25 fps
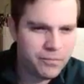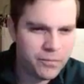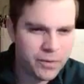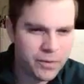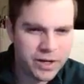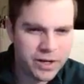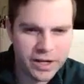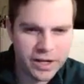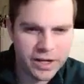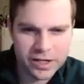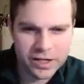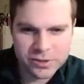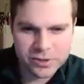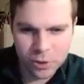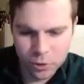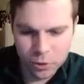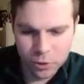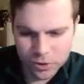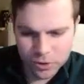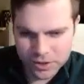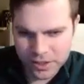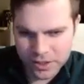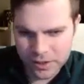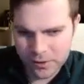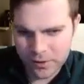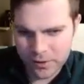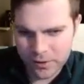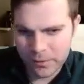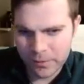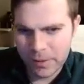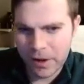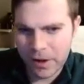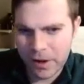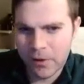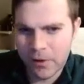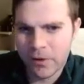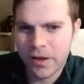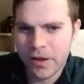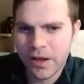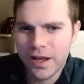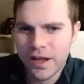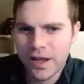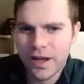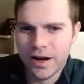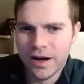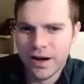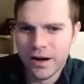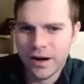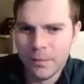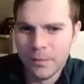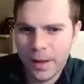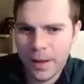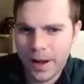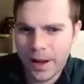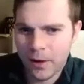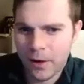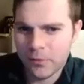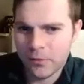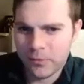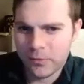We're kind of told here about how